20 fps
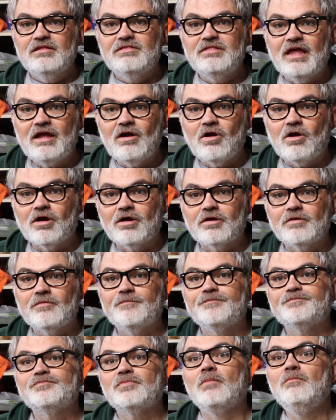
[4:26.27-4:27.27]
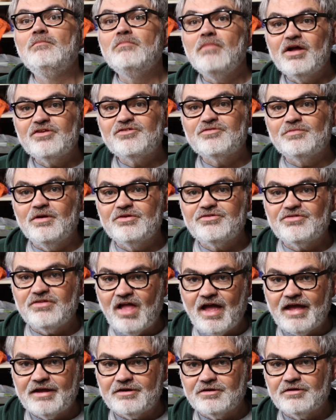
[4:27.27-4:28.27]
They are much, much
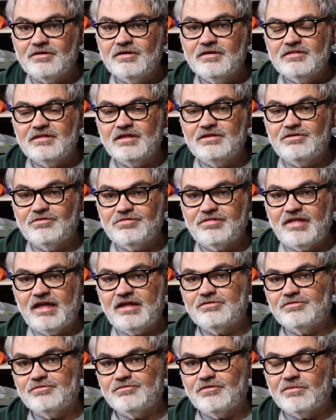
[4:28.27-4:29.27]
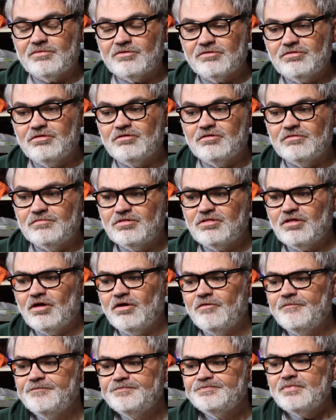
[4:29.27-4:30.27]
lighter than your standard rubber tube.
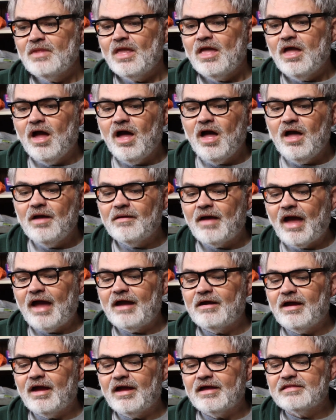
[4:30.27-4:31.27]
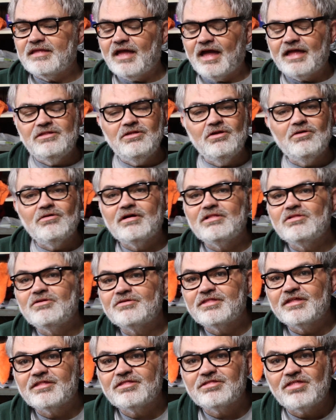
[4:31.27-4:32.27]
So I know I
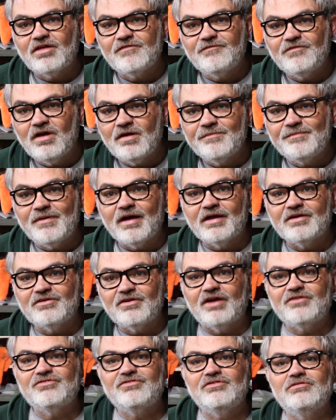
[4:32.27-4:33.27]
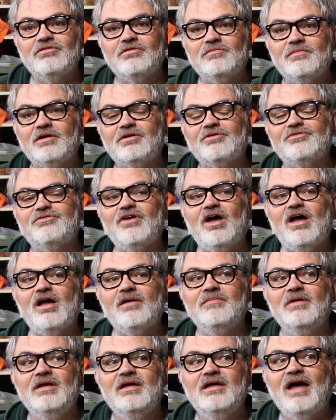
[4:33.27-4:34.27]
looked this stuff up. I should do a better
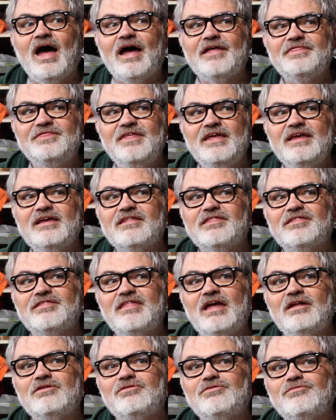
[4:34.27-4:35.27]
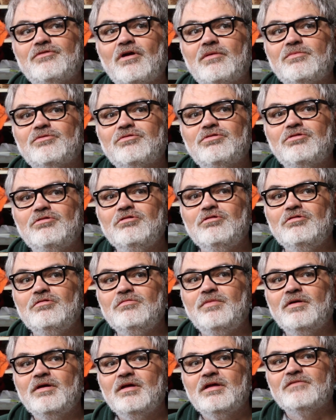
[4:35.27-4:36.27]
job. I think a standard rubber
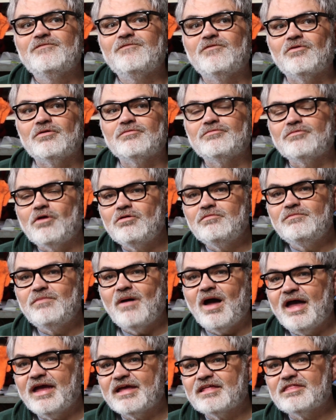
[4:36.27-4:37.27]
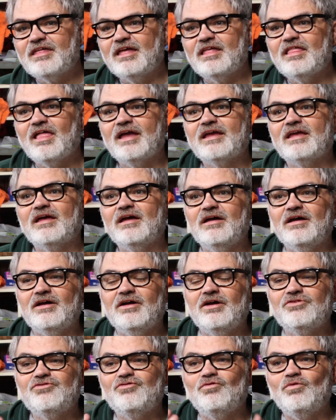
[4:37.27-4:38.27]
tube for a road bike, say like
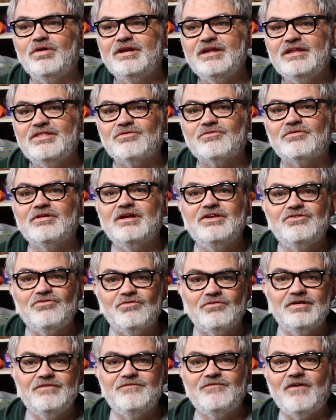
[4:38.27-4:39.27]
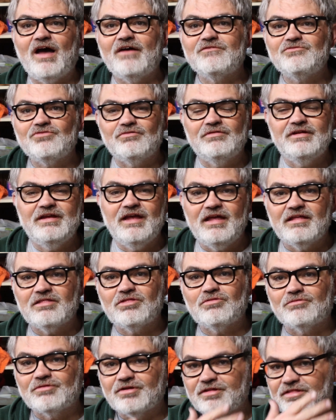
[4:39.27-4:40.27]
a 23, 25, 28
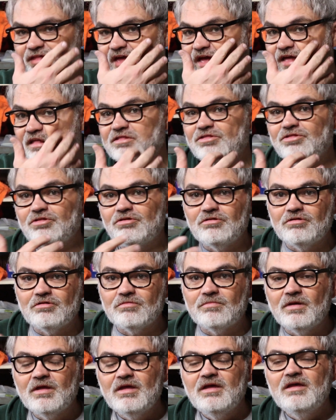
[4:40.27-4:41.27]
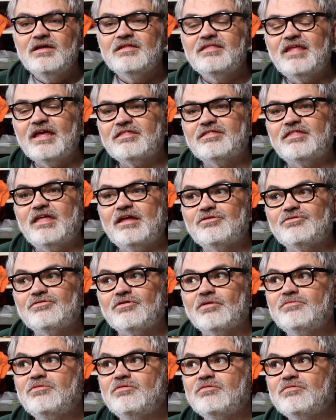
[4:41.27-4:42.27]
sort of size tube, that standard
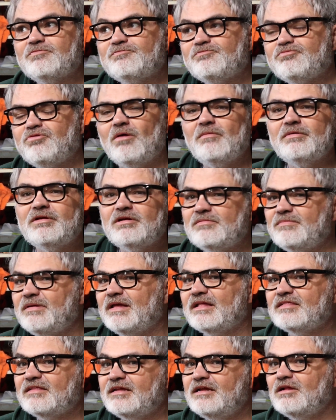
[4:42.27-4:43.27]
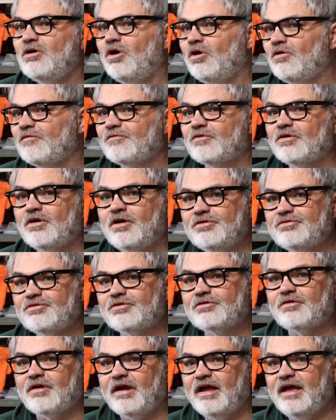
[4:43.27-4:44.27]
rubber tube is probably going to be a little over
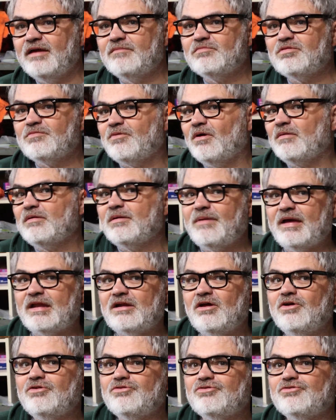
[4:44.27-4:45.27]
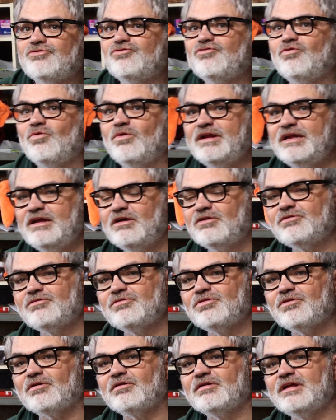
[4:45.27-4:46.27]
100 grams, probably about 120,
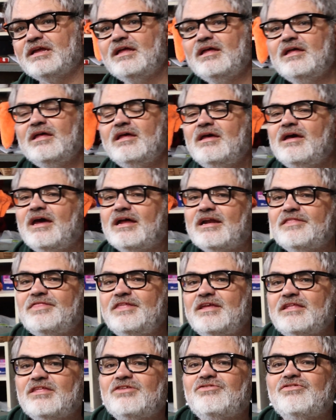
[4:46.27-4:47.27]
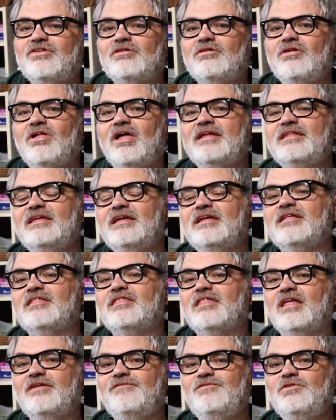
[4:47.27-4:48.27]
130. And I think the general idea
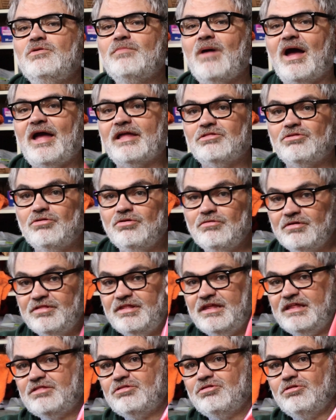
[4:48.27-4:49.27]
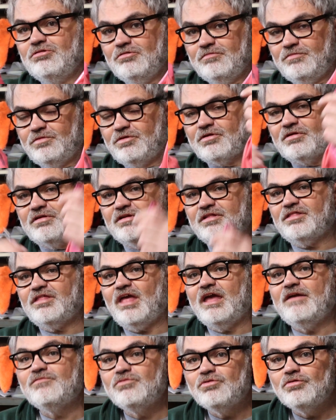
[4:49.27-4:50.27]
is that if you buy 2 of these tubes, you're going to
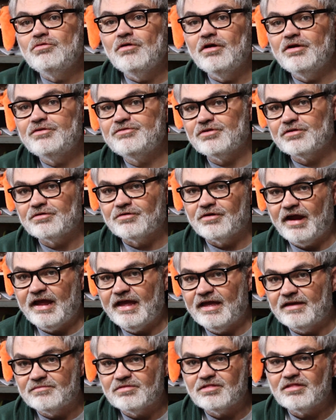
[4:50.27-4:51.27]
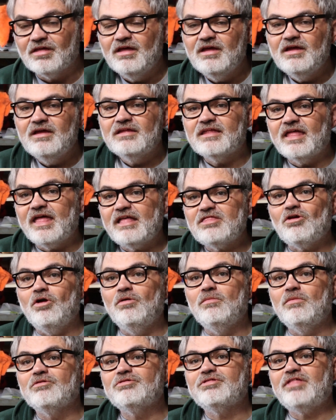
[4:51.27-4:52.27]
save 200 grams. Now that's
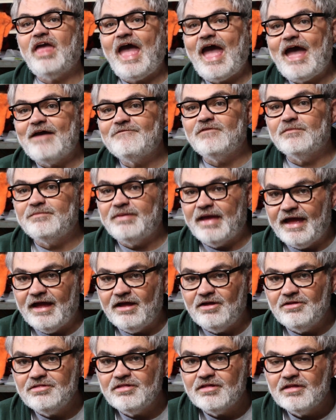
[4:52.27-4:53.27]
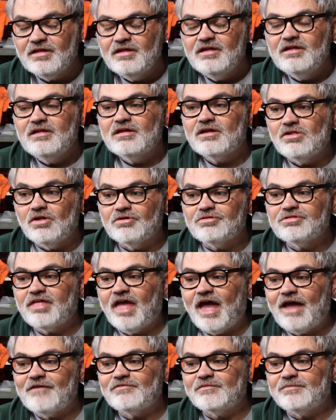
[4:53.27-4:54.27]
almost half a pound. Close to
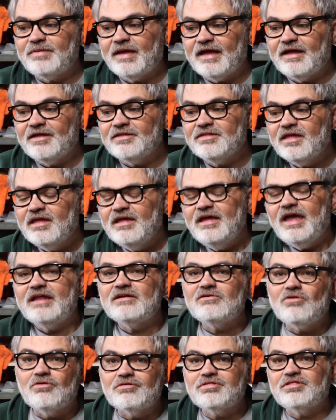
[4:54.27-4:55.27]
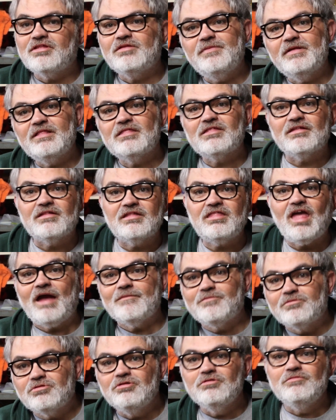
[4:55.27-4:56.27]
half a pound. And of course it depends on the
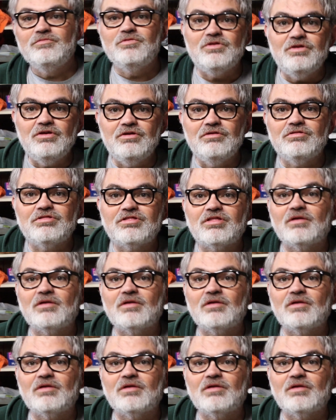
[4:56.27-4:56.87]
type of tubes you use.